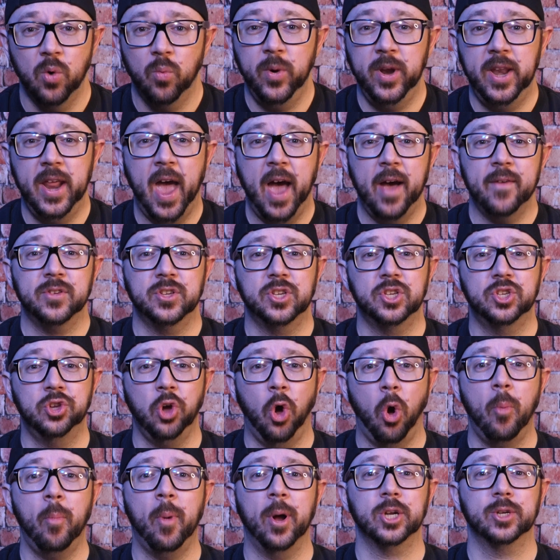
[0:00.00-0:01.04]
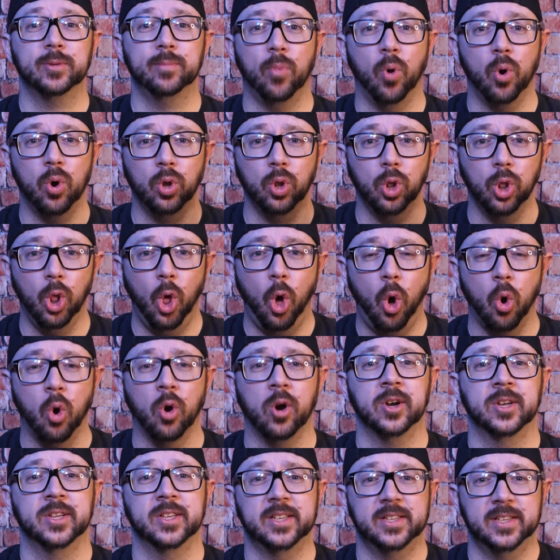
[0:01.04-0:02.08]
We'd have so much more
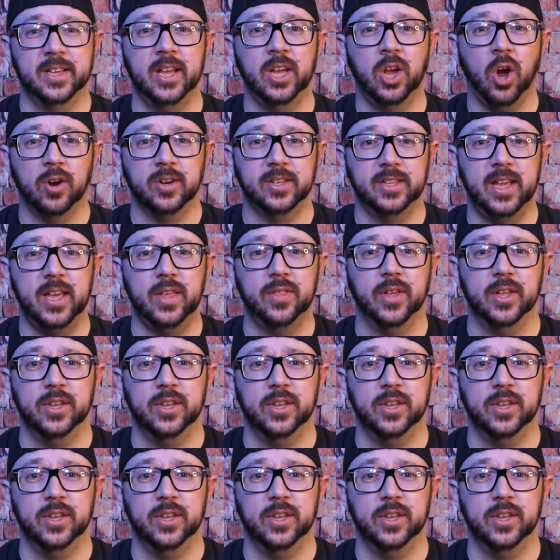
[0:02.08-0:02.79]
lore to sink our teeth